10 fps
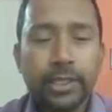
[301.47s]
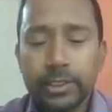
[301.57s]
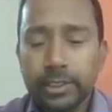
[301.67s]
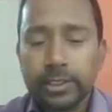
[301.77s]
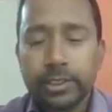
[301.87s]

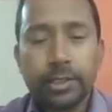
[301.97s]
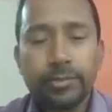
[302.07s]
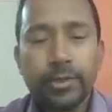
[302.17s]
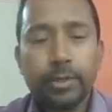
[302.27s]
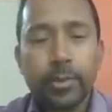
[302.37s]

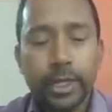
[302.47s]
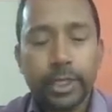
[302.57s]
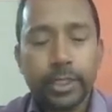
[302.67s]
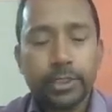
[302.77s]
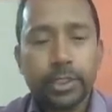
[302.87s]
67
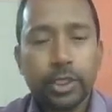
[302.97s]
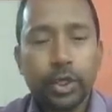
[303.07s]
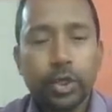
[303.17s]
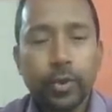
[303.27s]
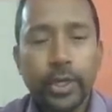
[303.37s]
minus
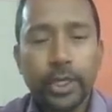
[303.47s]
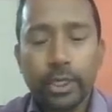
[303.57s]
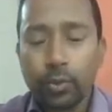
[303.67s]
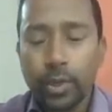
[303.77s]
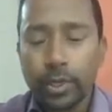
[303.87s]

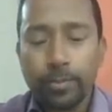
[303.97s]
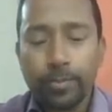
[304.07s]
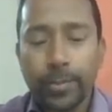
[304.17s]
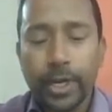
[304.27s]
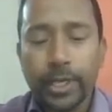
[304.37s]
21
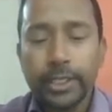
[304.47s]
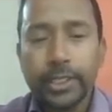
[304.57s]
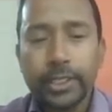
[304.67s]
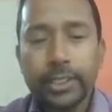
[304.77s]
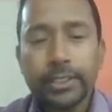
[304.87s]
by
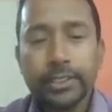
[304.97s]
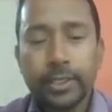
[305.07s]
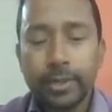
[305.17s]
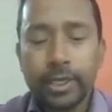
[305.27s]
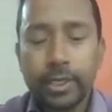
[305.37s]

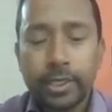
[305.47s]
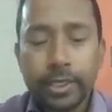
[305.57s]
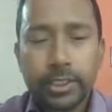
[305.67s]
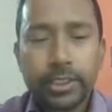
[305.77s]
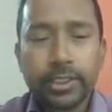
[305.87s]
7
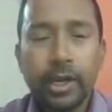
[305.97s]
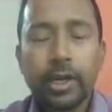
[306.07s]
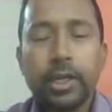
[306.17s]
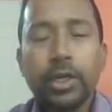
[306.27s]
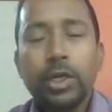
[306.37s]

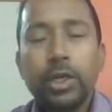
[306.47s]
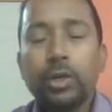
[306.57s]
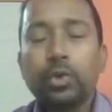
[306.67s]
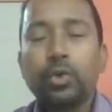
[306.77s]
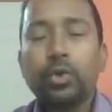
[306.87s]
star.
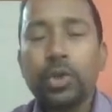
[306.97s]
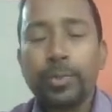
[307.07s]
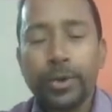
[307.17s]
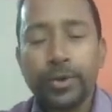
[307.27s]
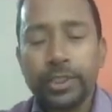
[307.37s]
Now 2 to
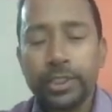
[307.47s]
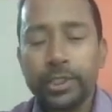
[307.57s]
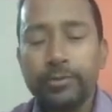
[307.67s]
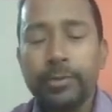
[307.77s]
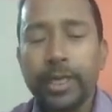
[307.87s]
the power
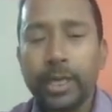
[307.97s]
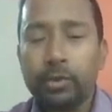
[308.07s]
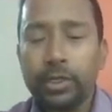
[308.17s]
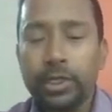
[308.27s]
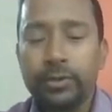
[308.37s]
3 will be
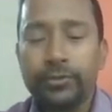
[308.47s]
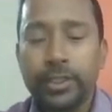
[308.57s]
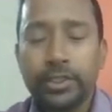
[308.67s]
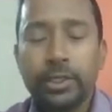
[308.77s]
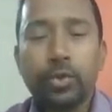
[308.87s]
calculated
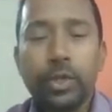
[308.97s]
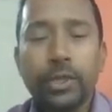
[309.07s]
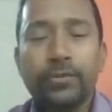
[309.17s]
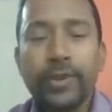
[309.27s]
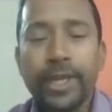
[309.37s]
first to
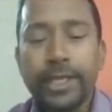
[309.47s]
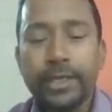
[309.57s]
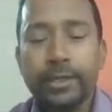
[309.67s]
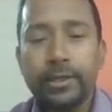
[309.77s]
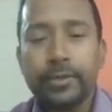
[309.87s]
give 8
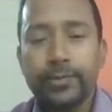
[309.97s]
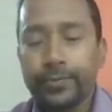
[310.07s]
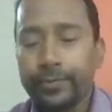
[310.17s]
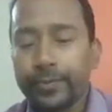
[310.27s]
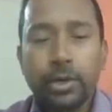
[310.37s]
here.
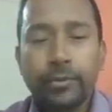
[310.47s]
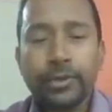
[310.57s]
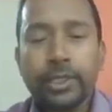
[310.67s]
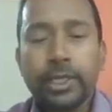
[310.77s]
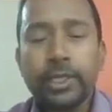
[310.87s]
Now
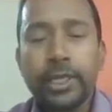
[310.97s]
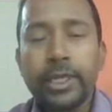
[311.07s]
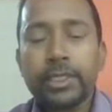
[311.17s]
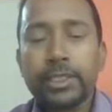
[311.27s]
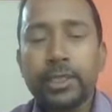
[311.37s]
after that, in
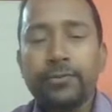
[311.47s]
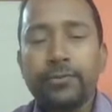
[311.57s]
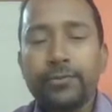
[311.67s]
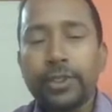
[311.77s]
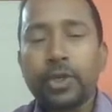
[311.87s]
next step,
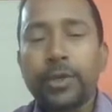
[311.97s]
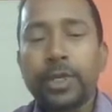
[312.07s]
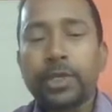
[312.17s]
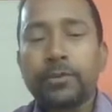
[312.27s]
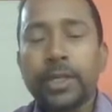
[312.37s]
which
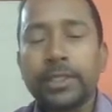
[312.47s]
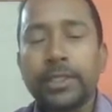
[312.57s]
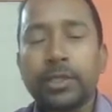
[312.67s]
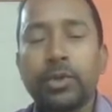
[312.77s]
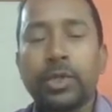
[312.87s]
operator will
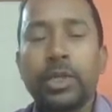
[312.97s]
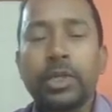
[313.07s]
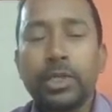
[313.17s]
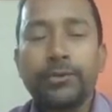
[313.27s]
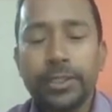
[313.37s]
execute?
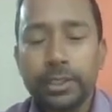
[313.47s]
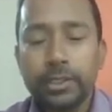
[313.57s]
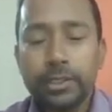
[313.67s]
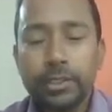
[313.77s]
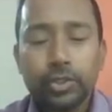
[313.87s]

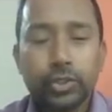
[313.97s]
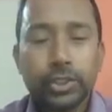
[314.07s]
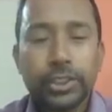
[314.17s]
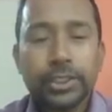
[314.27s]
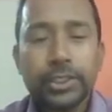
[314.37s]
Division. So
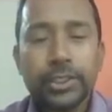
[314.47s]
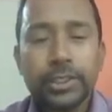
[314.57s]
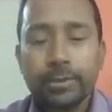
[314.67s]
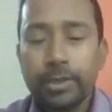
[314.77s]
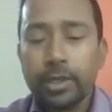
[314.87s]

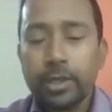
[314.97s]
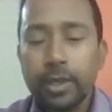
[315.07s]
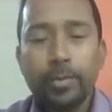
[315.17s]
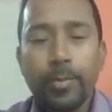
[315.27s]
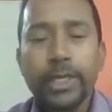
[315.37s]
67
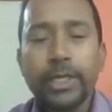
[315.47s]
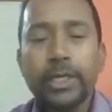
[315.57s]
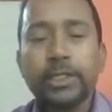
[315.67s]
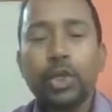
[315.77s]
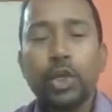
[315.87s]

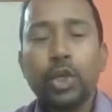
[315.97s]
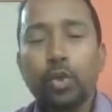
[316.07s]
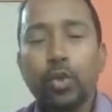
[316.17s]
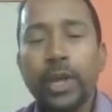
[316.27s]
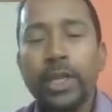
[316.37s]
minus
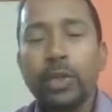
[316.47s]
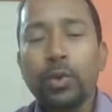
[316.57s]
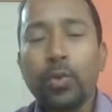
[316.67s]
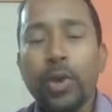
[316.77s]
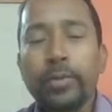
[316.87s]

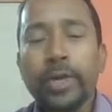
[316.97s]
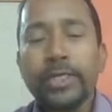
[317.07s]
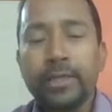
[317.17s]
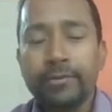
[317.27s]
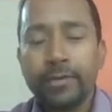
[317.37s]
21 by
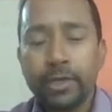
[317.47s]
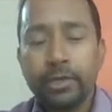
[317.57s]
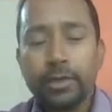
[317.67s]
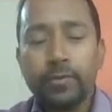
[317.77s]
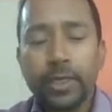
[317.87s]
7
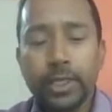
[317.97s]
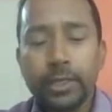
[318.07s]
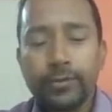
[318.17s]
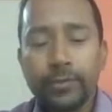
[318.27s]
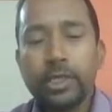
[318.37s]
will
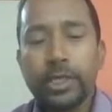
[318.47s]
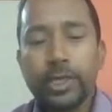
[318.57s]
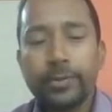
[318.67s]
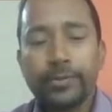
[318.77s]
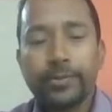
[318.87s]
give
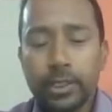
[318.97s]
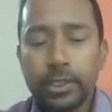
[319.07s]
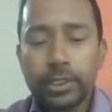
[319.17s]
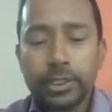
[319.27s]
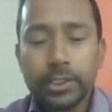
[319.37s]
3,
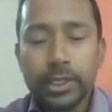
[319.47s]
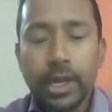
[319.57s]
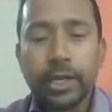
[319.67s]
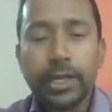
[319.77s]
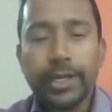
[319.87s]
then
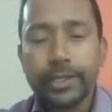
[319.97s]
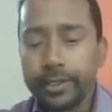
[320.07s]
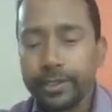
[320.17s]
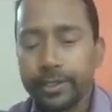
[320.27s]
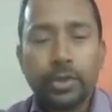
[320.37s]
star 8.
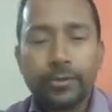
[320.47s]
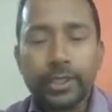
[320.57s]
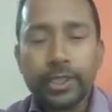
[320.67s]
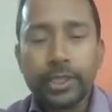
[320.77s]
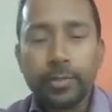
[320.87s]
So
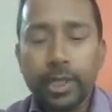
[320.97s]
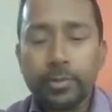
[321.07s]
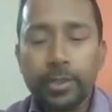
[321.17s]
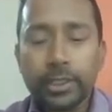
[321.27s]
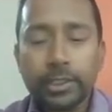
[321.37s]
after that,
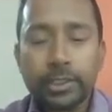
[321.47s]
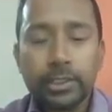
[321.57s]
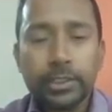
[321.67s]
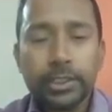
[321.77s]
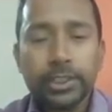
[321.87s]
multiplication,
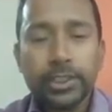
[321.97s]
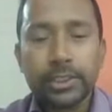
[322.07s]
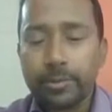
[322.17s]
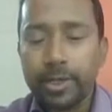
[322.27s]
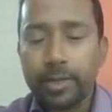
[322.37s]

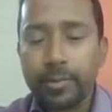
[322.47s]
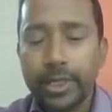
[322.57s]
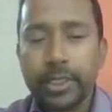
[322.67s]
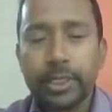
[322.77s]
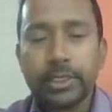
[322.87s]
67
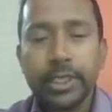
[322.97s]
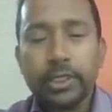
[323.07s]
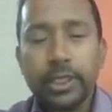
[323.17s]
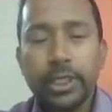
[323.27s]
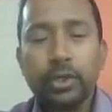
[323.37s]
minus
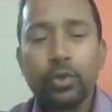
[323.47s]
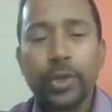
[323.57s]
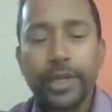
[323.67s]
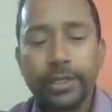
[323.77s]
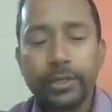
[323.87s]
3 into
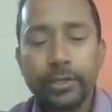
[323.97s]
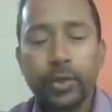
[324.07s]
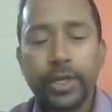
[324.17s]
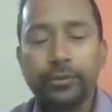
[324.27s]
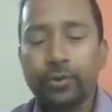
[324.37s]
8,
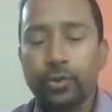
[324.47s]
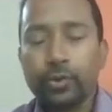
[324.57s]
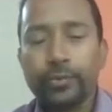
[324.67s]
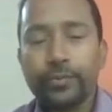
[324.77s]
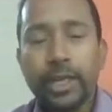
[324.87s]
24.
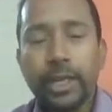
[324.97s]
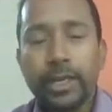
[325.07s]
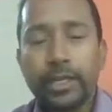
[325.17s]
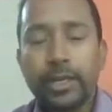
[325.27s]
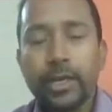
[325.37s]
And
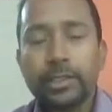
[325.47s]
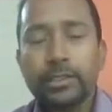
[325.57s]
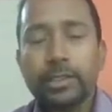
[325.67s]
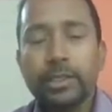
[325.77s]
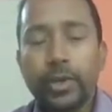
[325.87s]
at
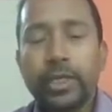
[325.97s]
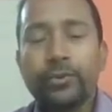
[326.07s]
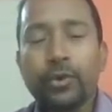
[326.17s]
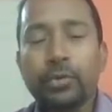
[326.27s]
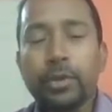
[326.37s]
last
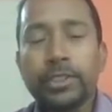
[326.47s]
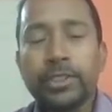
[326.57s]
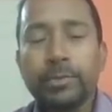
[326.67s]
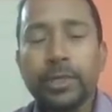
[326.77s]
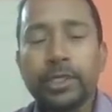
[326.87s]
24 will be
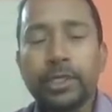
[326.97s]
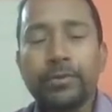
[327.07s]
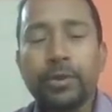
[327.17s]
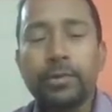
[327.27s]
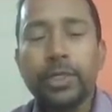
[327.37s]

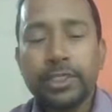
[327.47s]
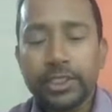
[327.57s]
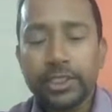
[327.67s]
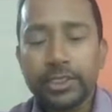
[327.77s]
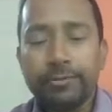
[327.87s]
subtracted from
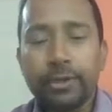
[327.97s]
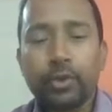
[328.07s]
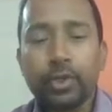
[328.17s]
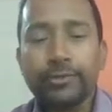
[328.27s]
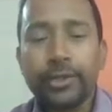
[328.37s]
67
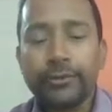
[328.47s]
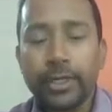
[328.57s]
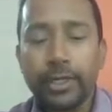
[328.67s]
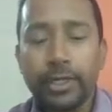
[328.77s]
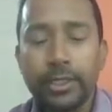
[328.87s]
to give the
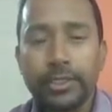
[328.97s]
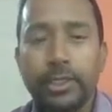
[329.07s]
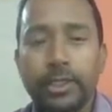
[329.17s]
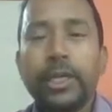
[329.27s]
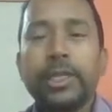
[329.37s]
final
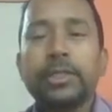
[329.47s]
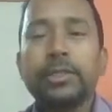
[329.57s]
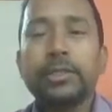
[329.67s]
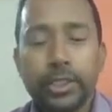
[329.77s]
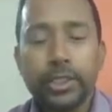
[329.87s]
result, that
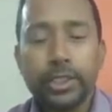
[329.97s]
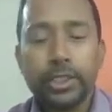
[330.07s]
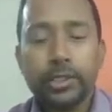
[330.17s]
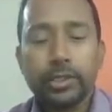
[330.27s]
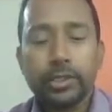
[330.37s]
is 43.